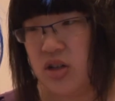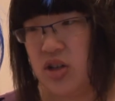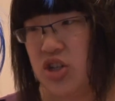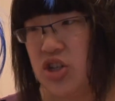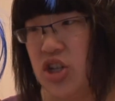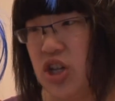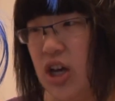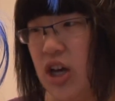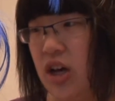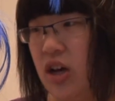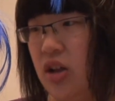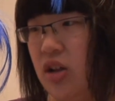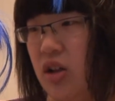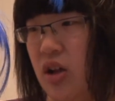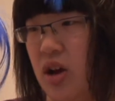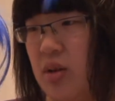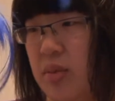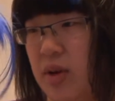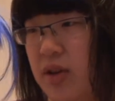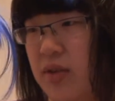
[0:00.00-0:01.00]
gel
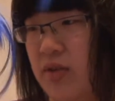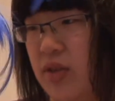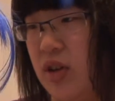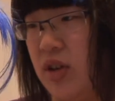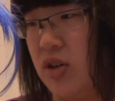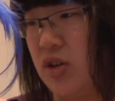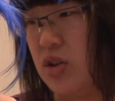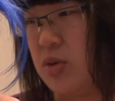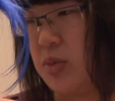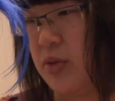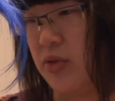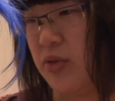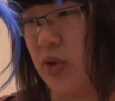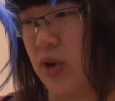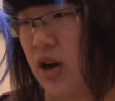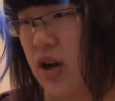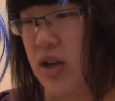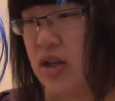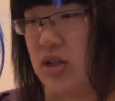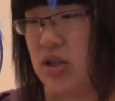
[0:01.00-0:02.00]
on my fingers
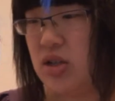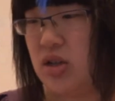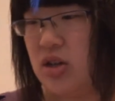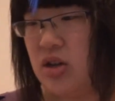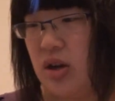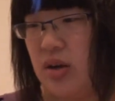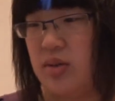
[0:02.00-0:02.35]
before I start.